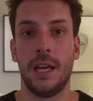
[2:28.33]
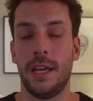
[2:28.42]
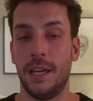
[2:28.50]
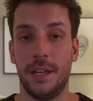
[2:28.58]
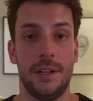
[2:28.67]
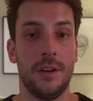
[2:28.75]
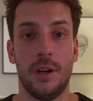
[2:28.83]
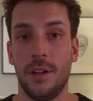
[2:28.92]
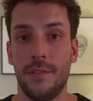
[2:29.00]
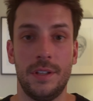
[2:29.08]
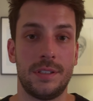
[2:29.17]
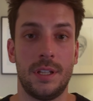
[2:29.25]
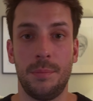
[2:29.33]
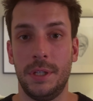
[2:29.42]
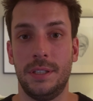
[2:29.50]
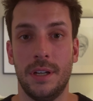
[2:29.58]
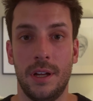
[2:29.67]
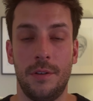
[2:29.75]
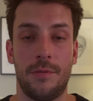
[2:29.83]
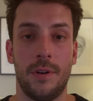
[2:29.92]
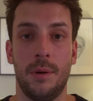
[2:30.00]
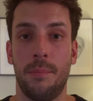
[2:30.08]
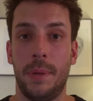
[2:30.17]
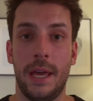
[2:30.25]
And all of this can be done
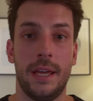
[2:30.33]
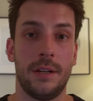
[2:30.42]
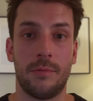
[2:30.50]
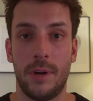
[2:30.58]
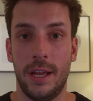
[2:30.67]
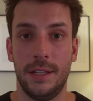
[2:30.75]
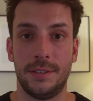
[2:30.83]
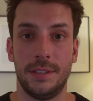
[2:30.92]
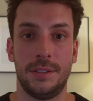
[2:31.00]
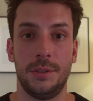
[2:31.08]
from paying rent